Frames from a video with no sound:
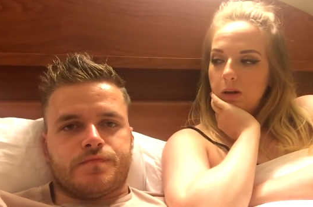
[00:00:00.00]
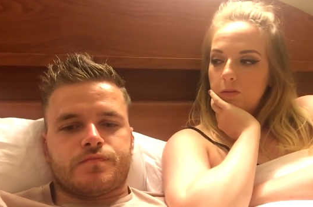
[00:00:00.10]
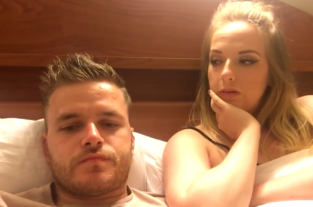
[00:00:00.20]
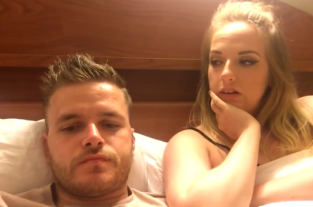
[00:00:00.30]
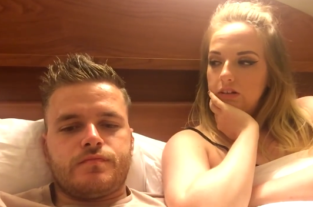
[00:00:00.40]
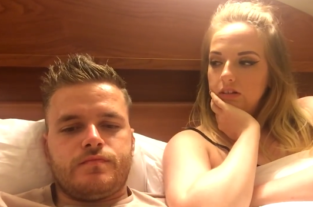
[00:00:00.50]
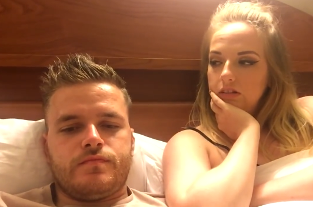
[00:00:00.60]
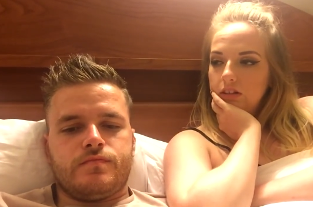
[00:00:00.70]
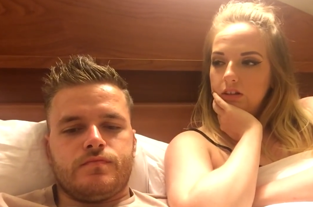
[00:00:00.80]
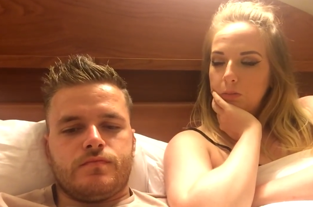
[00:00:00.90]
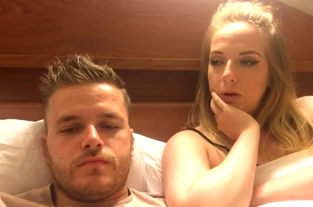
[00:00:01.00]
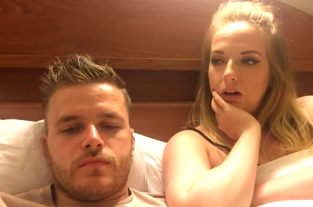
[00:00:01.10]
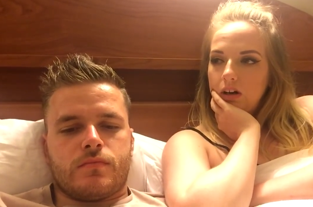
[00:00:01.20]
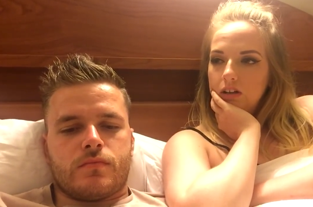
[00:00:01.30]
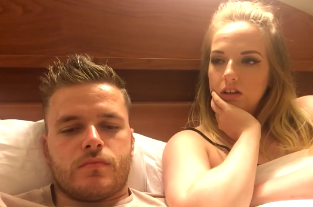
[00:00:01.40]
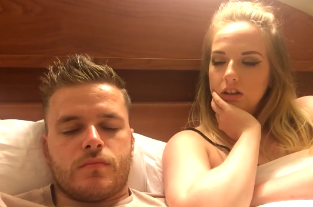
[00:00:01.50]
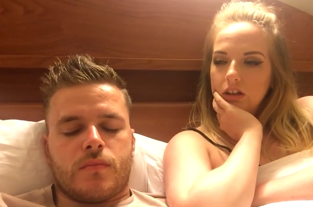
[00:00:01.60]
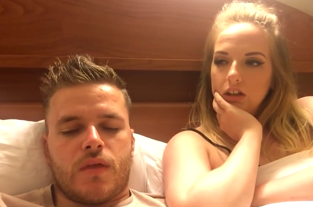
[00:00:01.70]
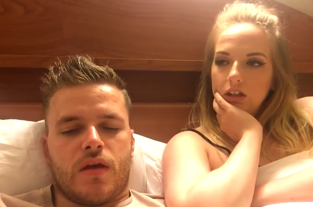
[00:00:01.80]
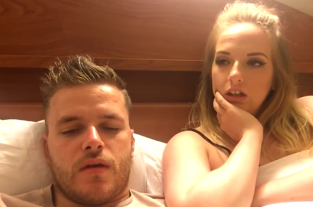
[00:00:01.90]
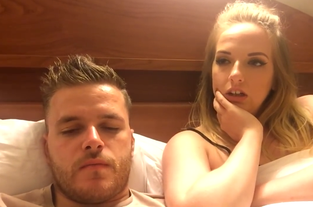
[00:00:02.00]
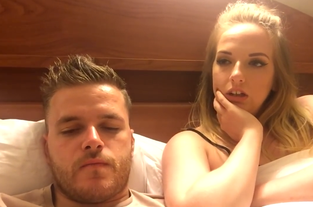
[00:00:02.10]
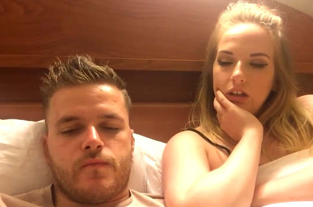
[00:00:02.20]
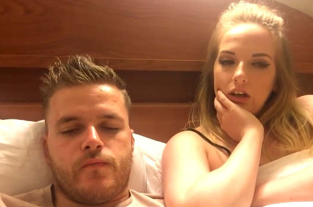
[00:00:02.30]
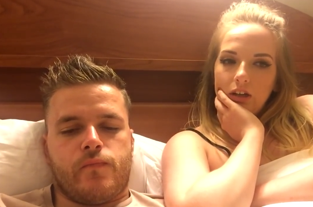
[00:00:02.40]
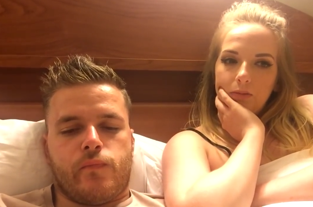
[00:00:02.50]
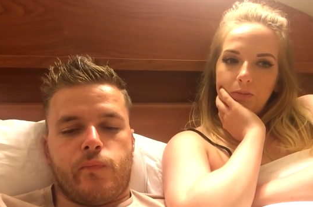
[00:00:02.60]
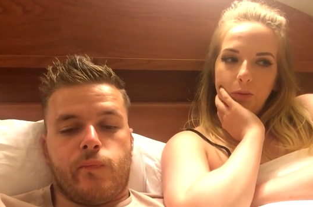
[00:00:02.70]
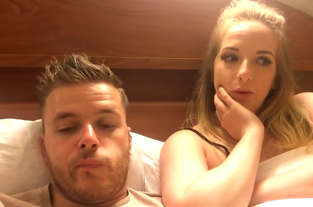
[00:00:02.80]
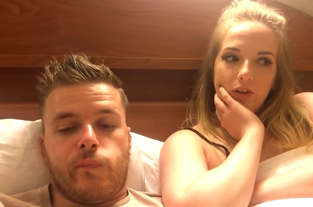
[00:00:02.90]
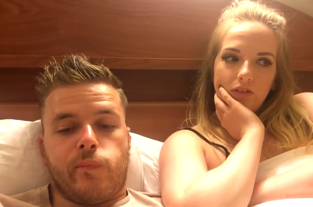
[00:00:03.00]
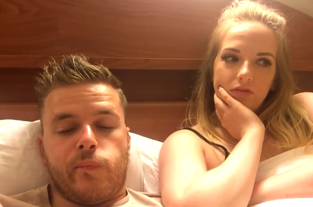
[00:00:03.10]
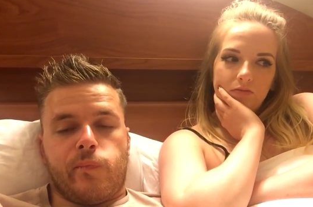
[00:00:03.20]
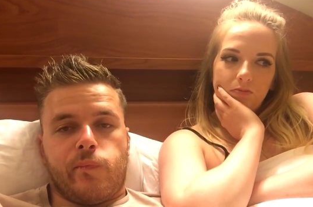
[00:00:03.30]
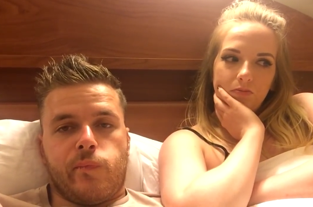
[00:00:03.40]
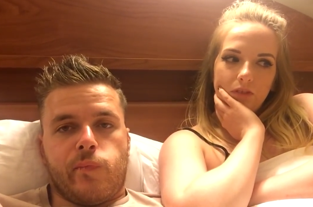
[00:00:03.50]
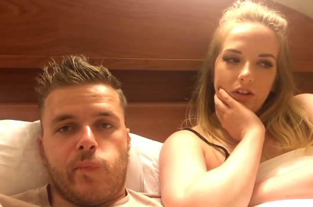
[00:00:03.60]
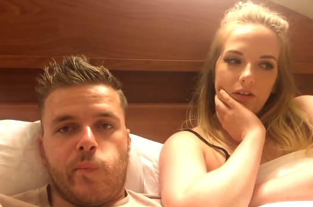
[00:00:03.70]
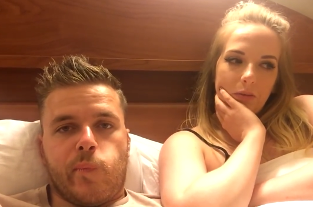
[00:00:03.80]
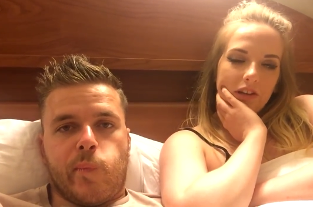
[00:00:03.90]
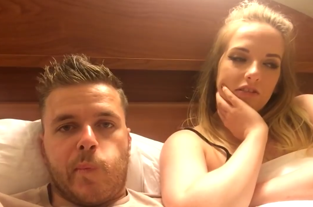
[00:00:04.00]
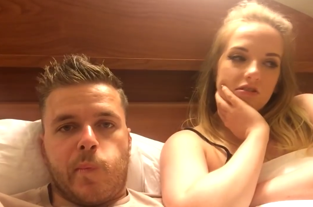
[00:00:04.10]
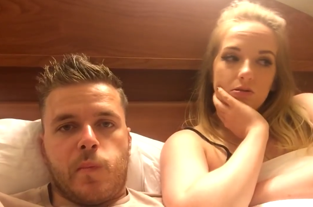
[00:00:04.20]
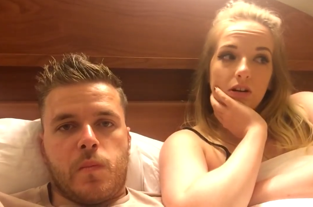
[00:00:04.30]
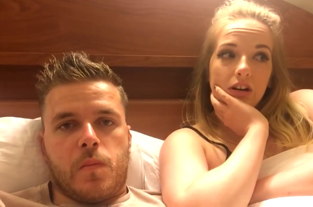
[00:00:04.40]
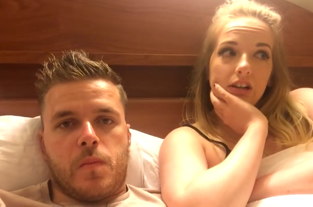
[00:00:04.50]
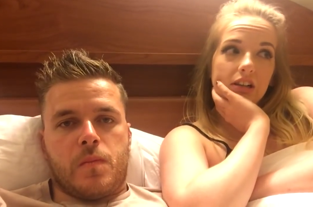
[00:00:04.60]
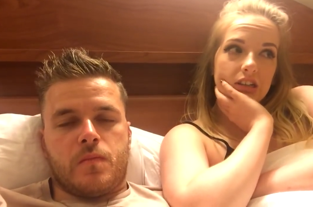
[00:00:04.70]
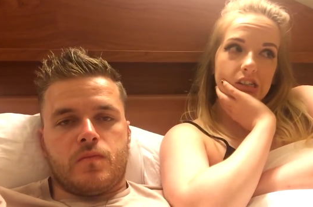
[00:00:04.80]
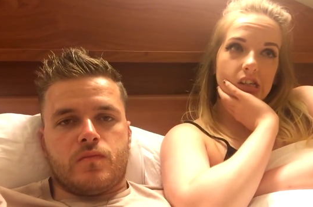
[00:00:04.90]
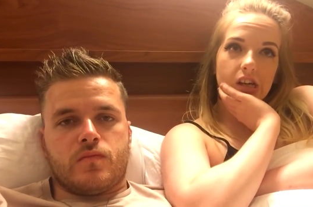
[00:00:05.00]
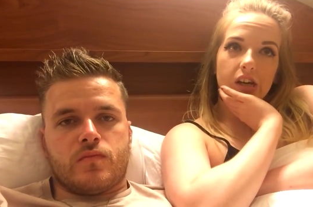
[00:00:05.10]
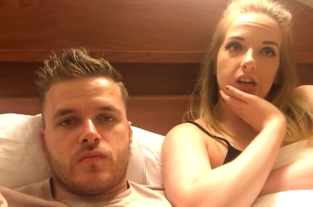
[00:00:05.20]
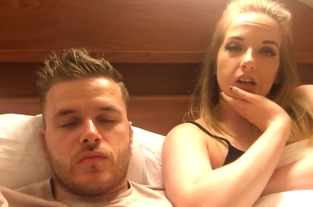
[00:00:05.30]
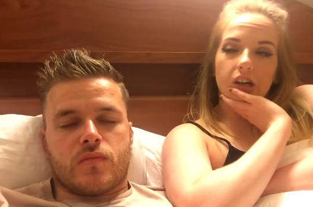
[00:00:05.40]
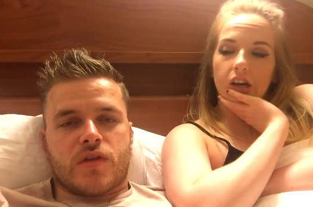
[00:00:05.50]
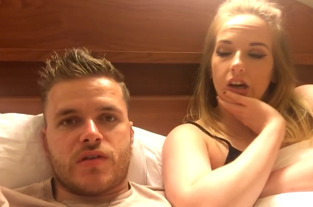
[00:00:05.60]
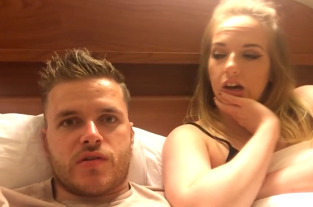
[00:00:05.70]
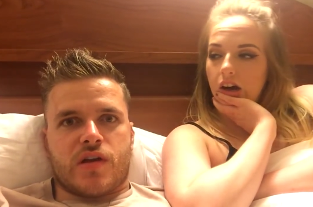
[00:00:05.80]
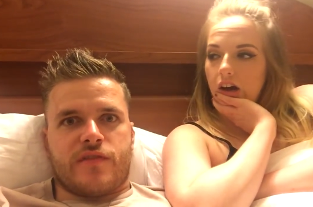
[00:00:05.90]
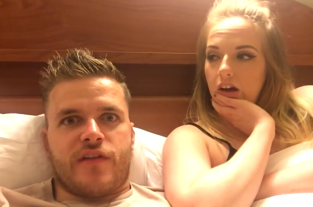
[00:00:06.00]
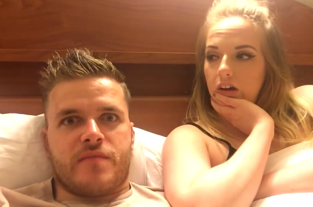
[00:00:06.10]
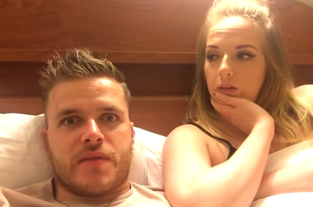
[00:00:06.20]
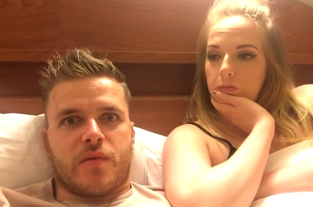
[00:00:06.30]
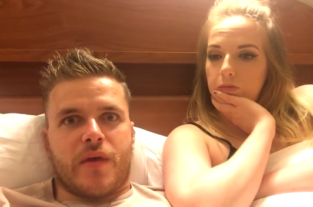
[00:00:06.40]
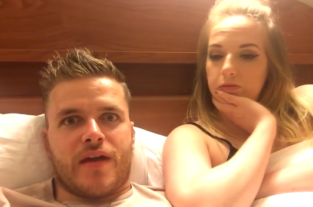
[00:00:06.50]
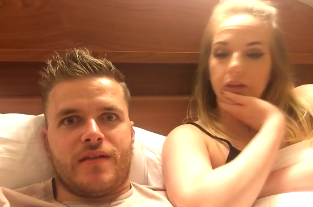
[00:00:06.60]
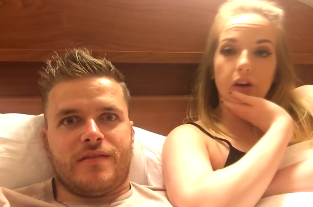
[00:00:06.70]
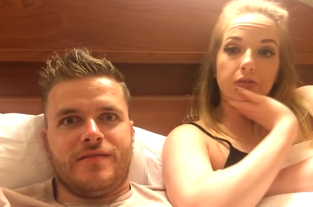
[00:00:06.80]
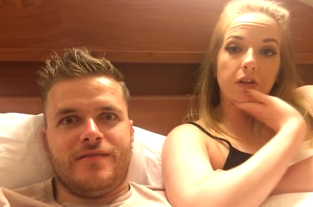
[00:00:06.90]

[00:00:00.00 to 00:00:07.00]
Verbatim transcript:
Speaker 1: maybe in the park. Yeah. Um, but we got on Thunder Mountain twice.
Speaker 2: So that was like a five um, minute wait.
Speaker 1: Yeah,